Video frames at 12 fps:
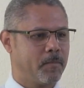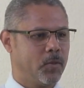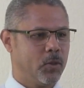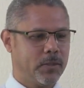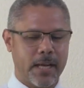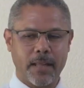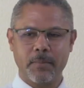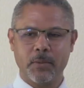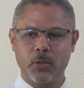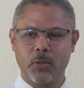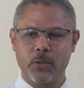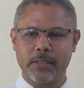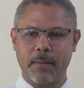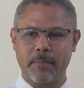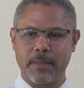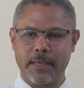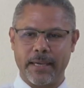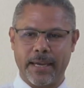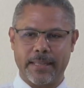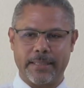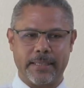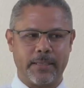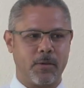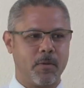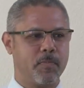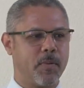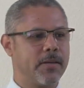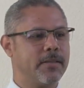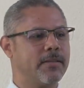You tell them to do something, and their whole body